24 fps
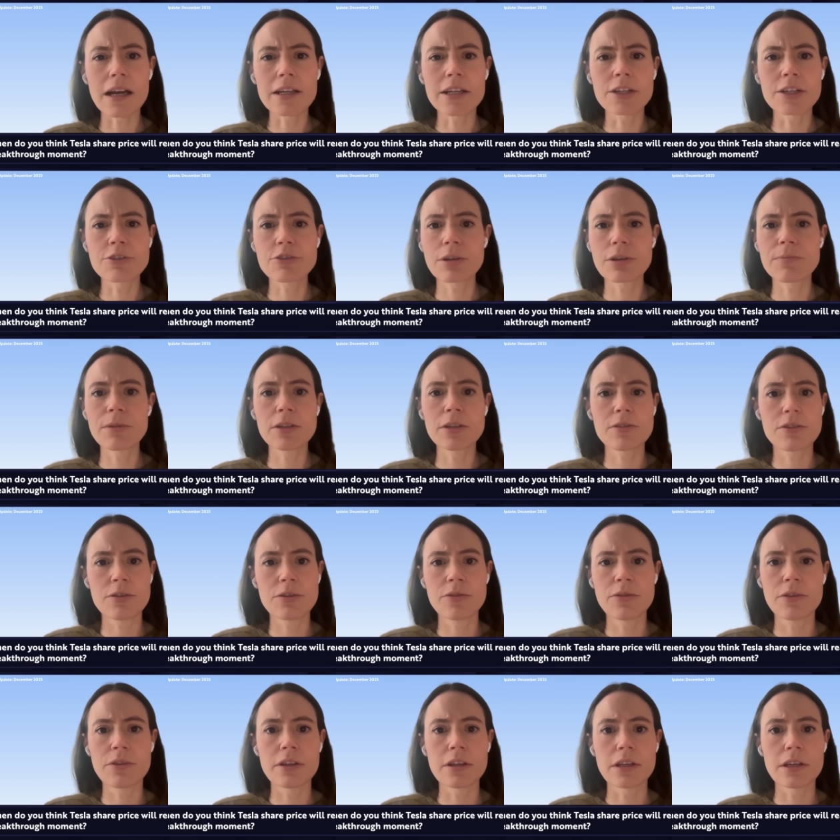contribute
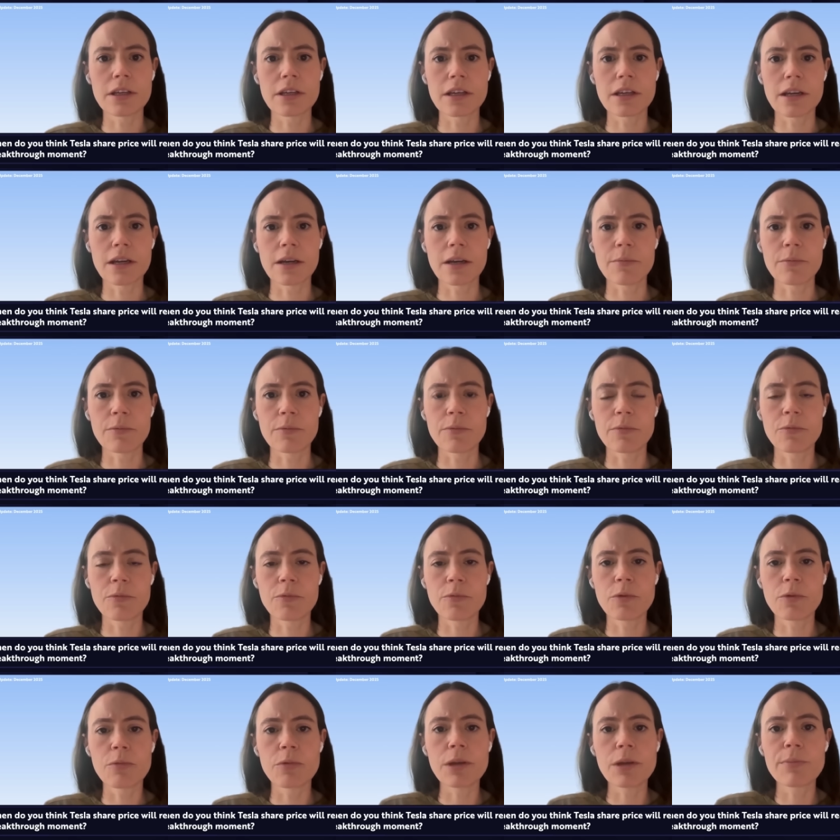to the
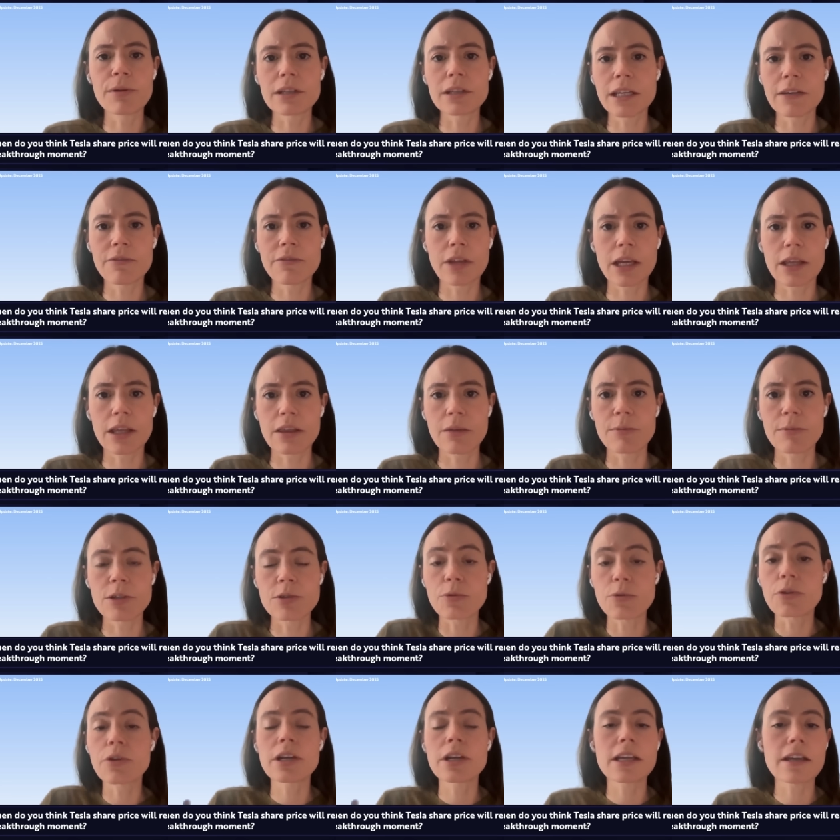what we believe like the
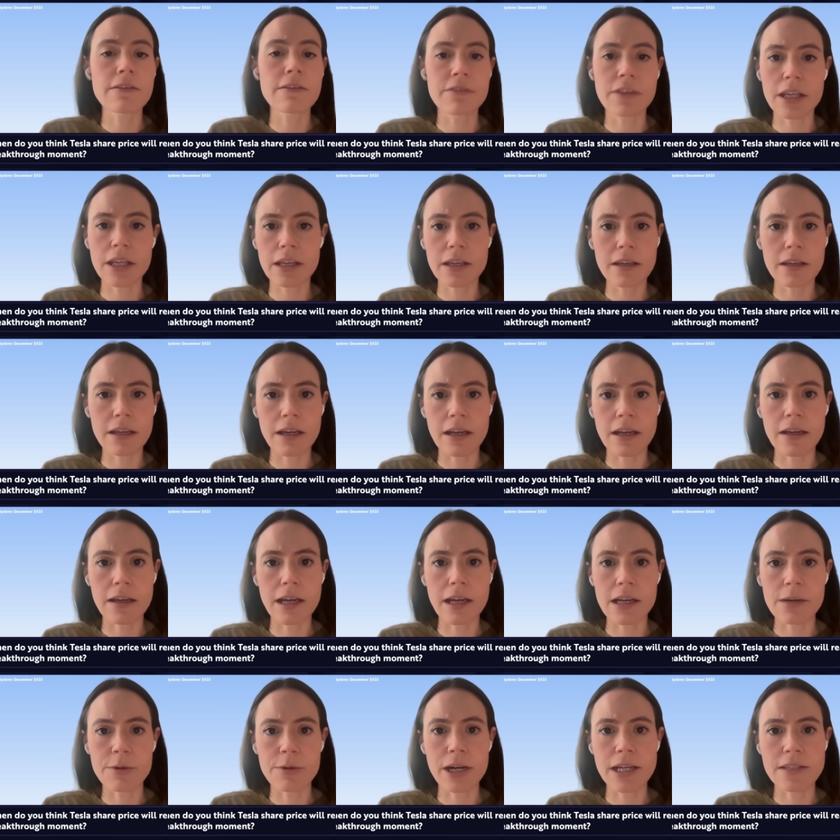majority of the
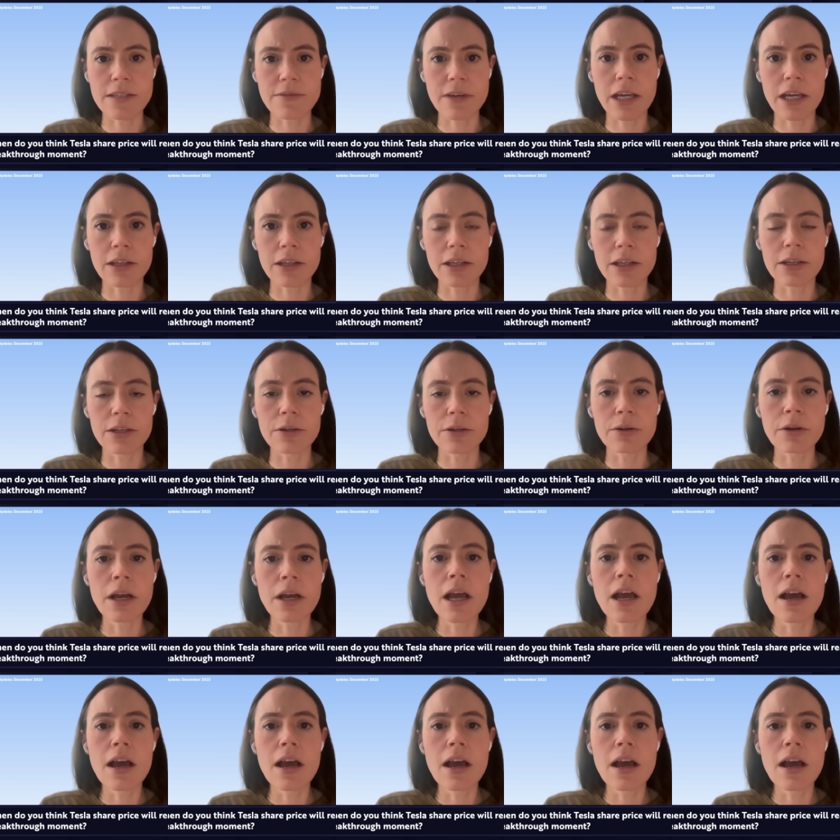enterprise value